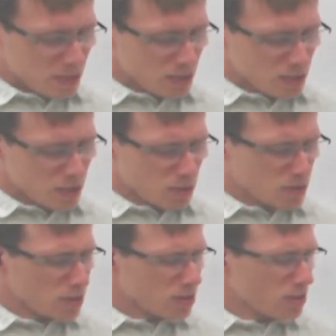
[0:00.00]
so
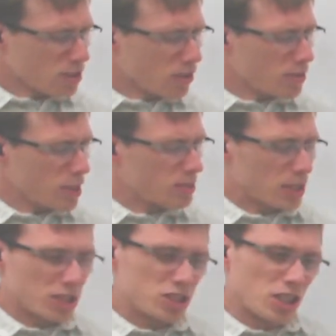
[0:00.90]
there's other names
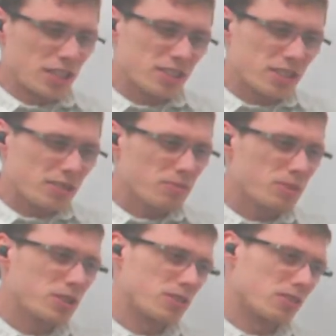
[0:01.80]
like adjusting,
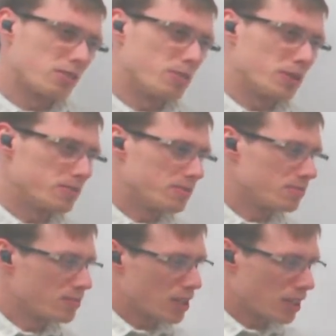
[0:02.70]
which is a little bit
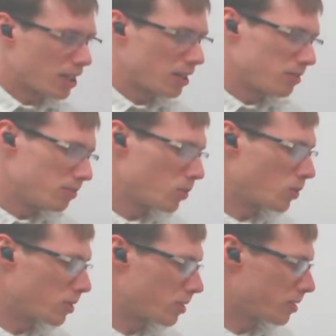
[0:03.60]

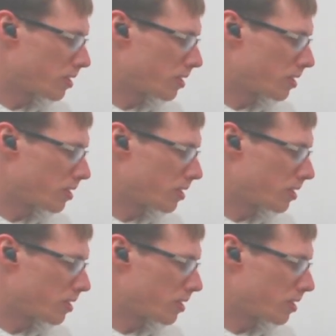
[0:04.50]
more